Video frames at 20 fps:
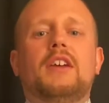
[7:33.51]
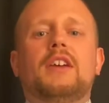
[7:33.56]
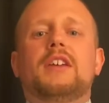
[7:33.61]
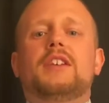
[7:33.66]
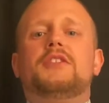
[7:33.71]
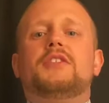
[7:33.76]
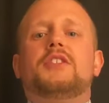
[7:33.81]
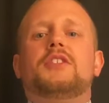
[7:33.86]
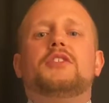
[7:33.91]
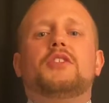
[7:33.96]

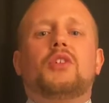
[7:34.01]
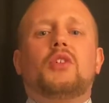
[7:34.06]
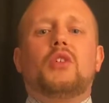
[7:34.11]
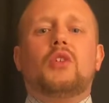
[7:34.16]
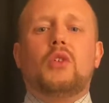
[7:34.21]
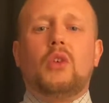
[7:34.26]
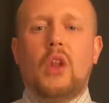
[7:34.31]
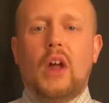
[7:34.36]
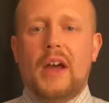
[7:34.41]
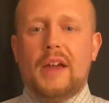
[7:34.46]
is
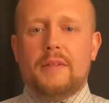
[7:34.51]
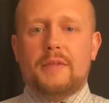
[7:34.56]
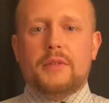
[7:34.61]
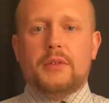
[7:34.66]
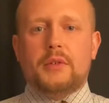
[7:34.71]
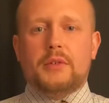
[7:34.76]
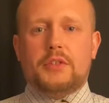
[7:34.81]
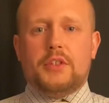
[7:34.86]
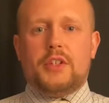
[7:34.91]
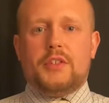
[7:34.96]
eternal life
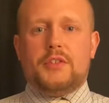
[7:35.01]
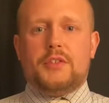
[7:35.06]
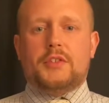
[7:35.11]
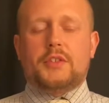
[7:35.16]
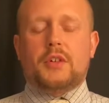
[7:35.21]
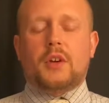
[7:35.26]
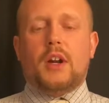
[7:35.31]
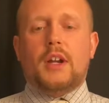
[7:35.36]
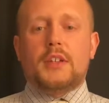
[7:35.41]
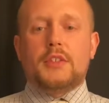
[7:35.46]
through
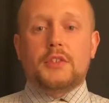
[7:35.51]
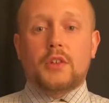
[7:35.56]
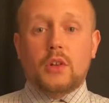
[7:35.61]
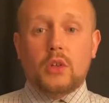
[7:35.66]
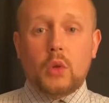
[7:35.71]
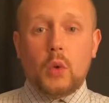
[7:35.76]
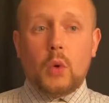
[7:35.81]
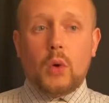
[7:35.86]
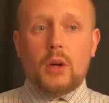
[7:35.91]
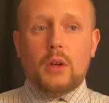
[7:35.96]
Jesus Christ
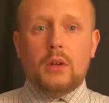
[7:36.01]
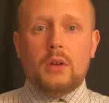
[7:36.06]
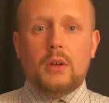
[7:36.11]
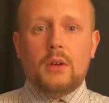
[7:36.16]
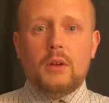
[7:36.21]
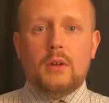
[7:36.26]
our Lord.